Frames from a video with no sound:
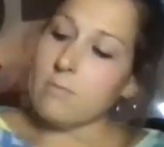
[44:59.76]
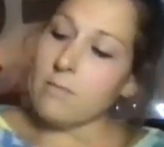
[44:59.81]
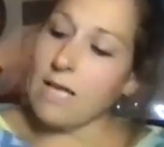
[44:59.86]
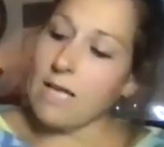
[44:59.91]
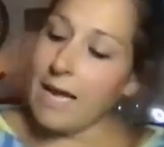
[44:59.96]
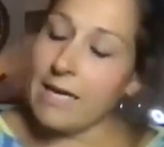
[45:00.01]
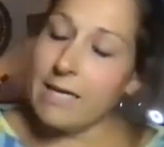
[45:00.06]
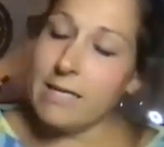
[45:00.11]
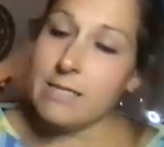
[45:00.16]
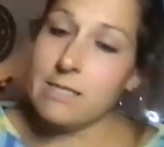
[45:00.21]

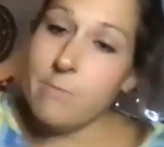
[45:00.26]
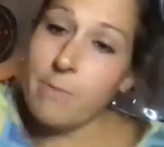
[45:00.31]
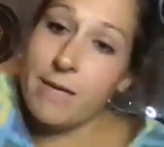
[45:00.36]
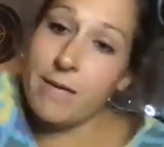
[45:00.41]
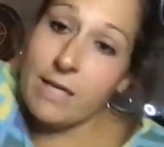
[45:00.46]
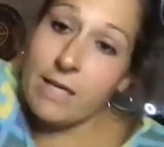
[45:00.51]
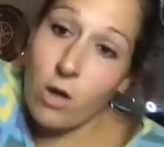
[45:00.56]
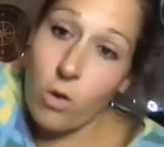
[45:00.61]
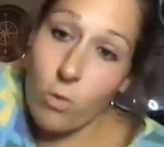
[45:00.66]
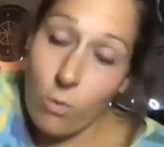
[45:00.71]
And it,
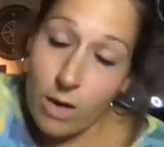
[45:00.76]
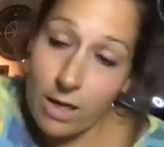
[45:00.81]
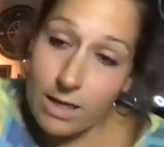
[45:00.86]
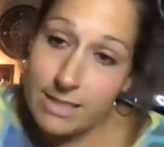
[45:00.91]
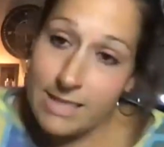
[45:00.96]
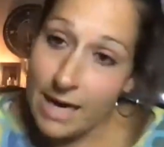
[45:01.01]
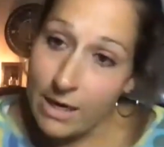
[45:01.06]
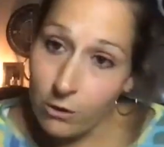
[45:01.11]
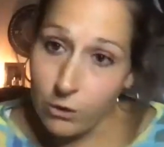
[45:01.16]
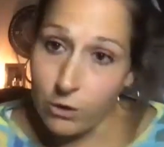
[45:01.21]
depending on what
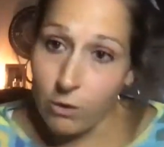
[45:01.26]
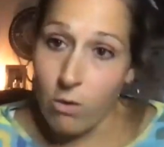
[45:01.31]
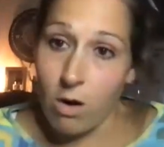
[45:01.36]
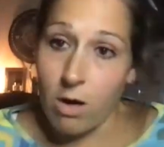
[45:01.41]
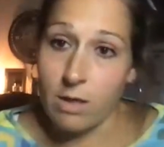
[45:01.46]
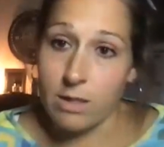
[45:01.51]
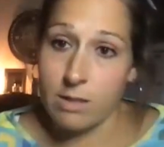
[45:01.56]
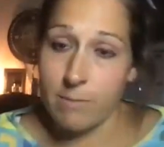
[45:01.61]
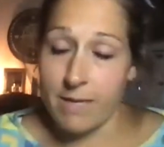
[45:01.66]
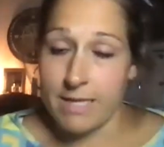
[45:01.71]
title you
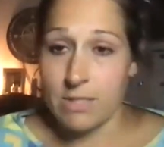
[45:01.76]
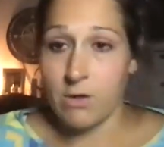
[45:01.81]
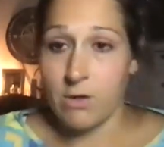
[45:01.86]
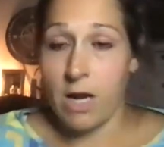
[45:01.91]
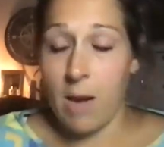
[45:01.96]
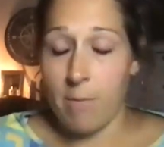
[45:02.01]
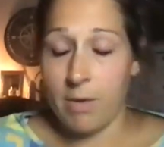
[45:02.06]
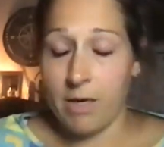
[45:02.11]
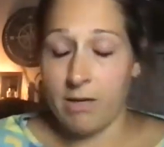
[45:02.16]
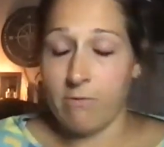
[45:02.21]
are, depends on
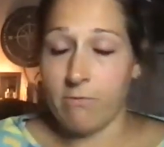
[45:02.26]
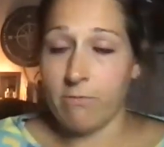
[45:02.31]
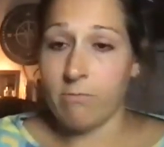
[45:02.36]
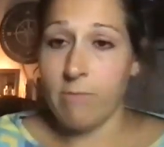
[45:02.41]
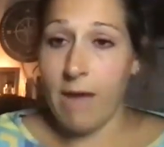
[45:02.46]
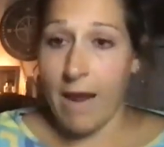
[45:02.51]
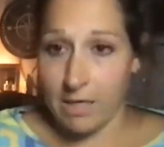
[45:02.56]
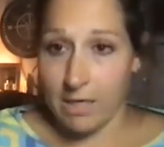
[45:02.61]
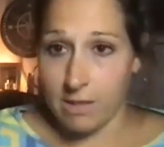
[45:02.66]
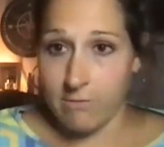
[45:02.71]
how many
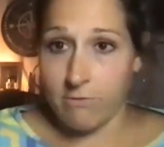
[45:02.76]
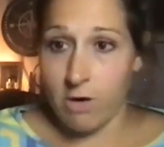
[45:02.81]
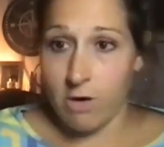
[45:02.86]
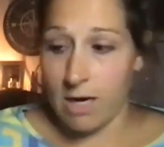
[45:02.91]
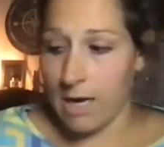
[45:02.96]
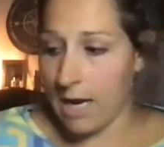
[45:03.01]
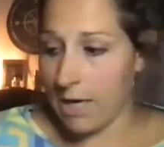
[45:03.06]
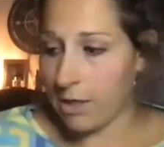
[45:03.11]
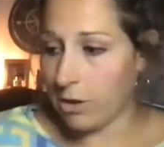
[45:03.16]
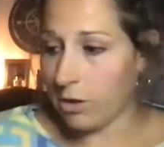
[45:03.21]
active
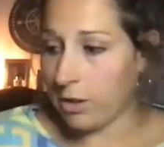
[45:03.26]
frontline you